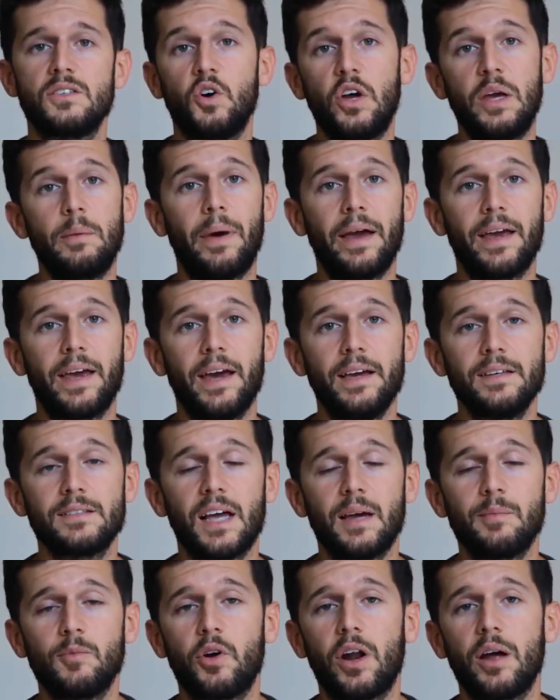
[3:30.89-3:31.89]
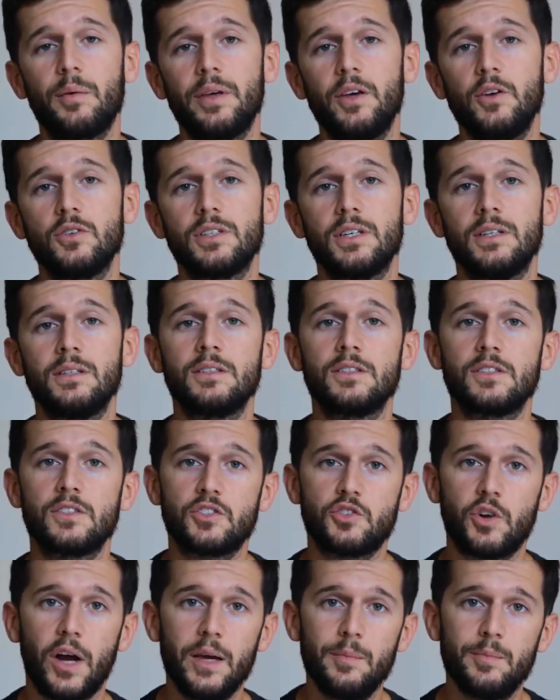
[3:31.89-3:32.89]
So in my case, I'm gonna be using
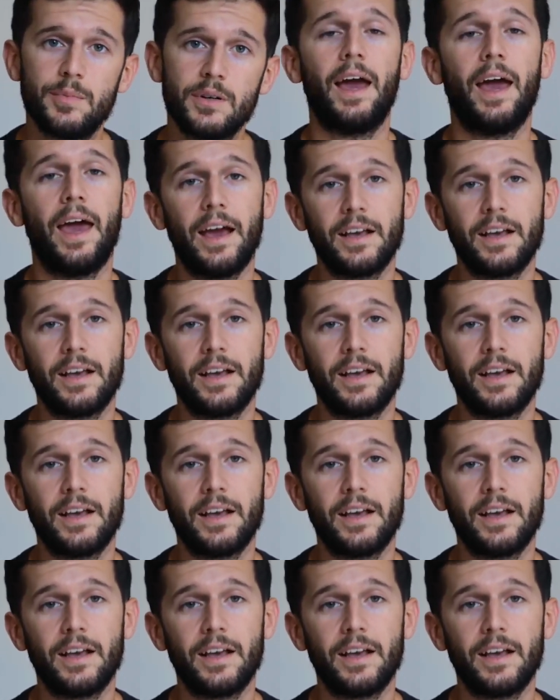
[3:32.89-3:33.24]
Stripe,